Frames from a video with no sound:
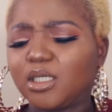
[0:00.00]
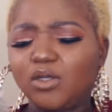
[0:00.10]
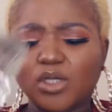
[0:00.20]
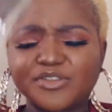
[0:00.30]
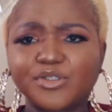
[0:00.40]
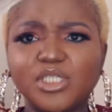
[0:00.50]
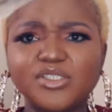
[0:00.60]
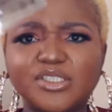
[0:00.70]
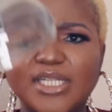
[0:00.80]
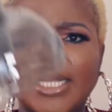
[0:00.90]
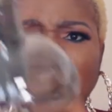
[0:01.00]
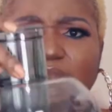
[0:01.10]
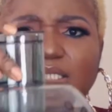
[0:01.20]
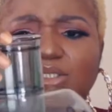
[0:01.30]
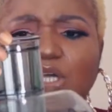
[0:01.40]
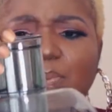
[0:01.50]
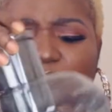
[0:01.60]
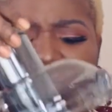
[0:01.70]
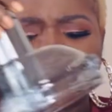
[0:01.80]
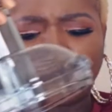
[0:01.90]
Okay, so this is like the top
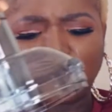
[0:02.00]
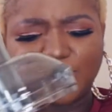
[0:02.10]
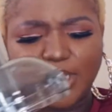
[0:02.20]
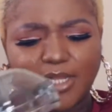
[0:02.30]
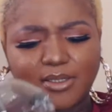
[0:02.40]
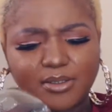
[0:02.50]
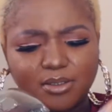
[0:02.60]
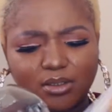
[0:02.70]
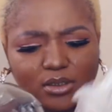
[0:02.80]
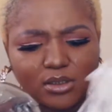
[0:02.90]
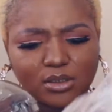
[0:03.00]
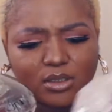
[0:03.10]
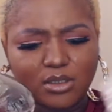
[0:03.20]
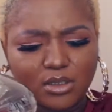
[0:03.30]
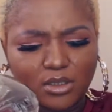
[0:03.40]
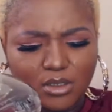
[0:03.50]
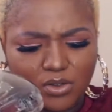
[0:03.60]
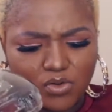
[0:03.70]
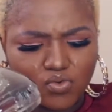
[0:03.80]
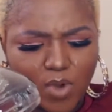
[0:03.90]
of the juicer.
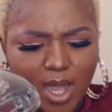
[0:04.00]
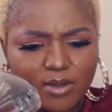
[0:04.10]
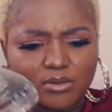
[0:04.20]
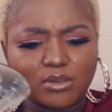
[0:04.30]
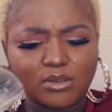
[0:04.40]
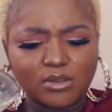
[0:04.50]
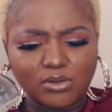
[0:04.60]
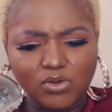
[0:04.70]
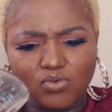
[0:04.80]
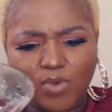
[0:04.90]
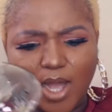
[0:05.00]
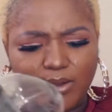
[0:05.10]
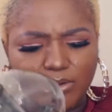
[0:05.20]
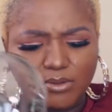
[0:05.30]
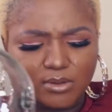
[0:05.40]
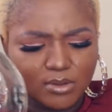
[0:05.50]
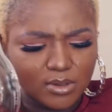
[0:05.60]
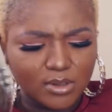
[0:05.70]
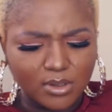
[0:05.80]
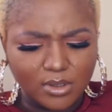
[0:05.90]
Oh wow, oh wow,
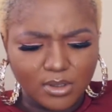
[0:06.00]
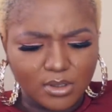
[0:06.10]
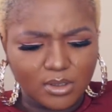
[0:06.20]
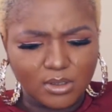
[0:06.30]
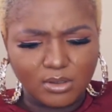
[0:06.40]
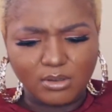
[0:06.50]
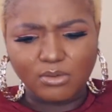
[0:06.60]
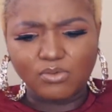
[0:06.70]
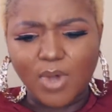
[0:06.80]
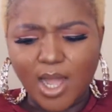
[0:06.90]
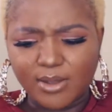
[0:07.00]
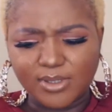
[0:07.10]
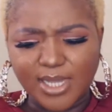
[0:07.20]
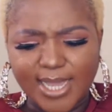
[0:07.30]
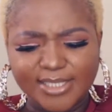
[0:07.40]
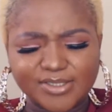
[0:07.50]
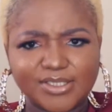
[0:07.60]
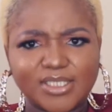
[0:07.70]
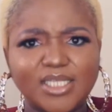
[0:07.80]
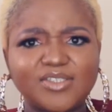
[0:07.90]
oh wow, guys,
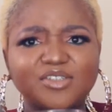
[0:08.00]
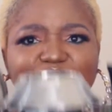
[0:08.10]
this is